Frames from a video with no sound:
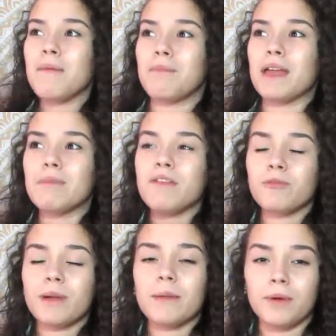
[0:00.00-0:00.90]
Maybe
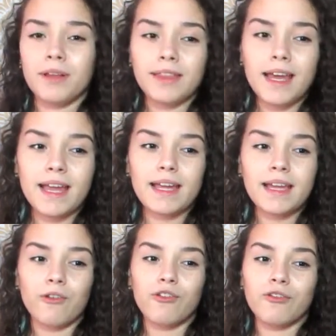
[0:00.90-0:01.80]
for my birthday
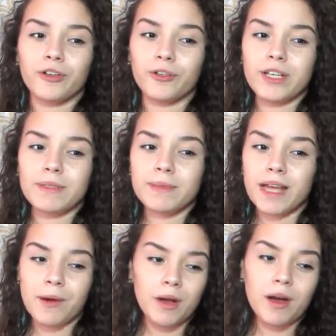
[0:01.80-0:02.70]
or for Christmas,
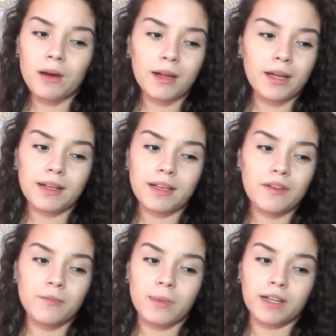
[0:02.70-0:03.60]
I don't know, I'm not gonna get
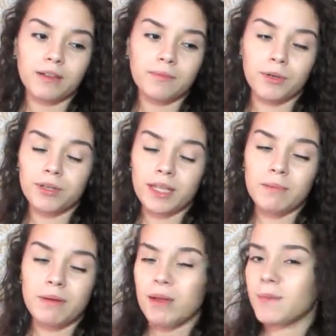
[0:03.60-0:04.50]
it for my birthday,
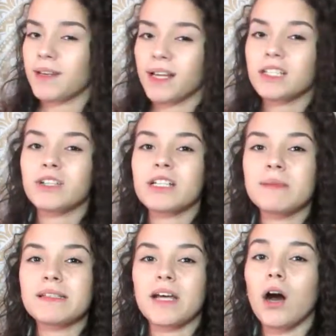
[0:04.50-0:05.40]
but maybe next
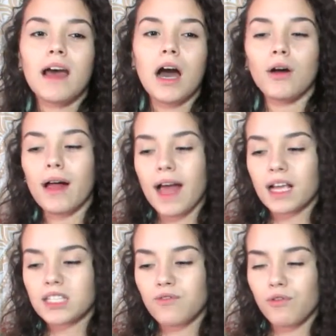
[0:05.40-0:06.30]
Christmas I'll
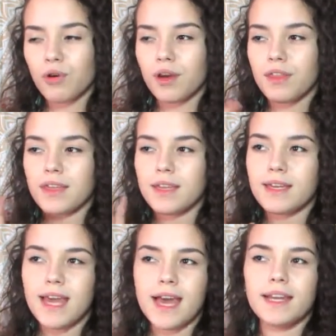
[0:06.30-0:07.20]
ask for the
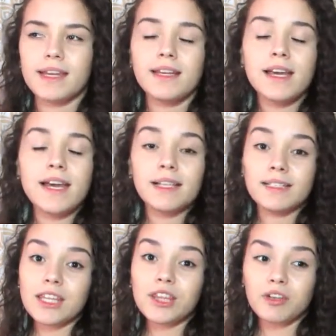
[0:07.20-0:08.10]
Canon
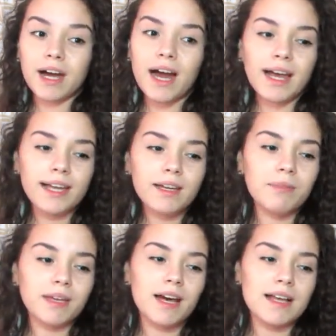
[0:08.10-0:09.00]

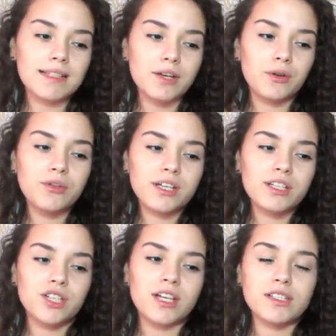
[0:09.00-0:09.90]
T3i, because I know you
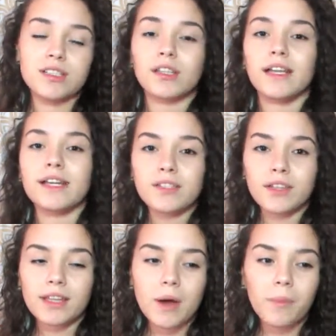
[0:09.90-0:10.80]
can change the lens
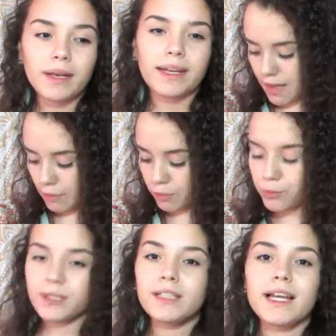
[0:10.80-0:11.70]
on that one, and I would
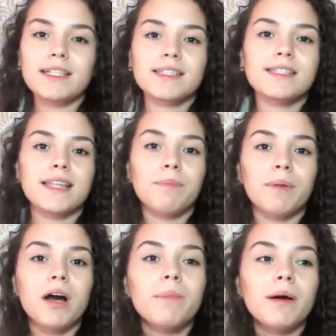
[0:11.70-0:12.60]
really like to step
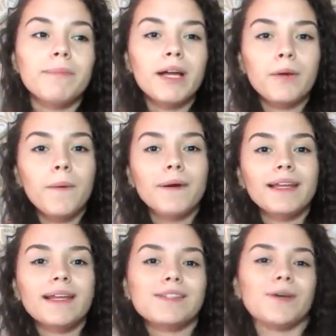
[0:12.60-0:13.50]
up my
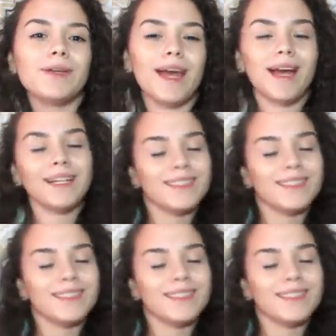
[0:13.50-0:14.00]
quality, so yeah.